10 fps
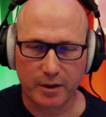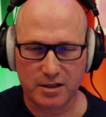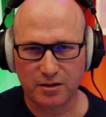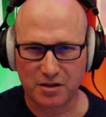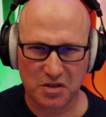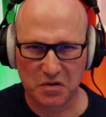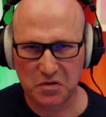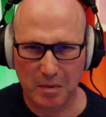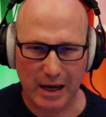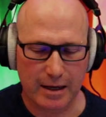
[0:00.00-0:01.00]
but it's not
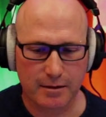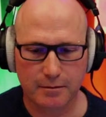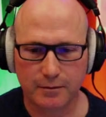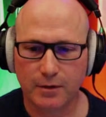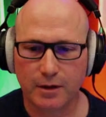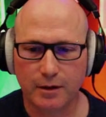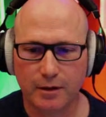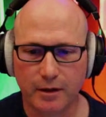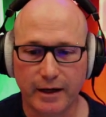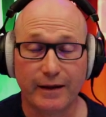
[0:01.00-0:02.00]
too bad.
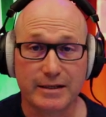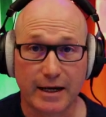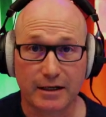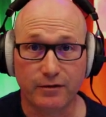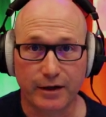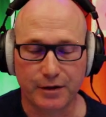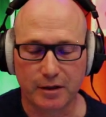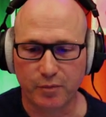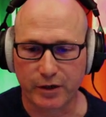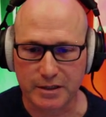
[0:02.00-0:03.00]
Now let's activate the
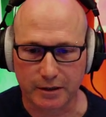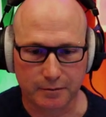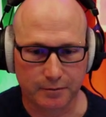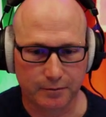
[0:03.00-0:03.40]
compressor.